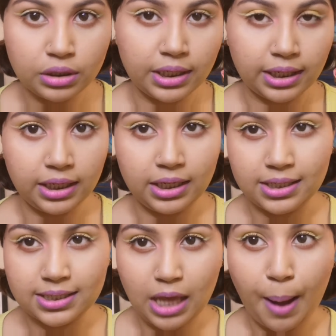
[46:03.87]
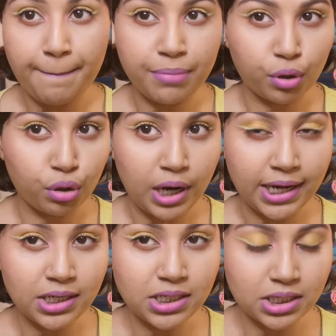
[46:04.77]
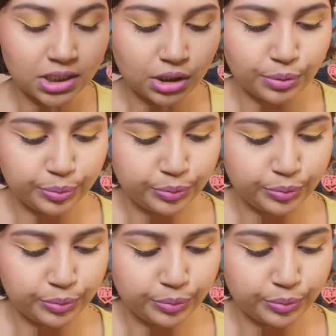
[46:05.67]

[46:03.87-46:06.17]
Like, it is a bright.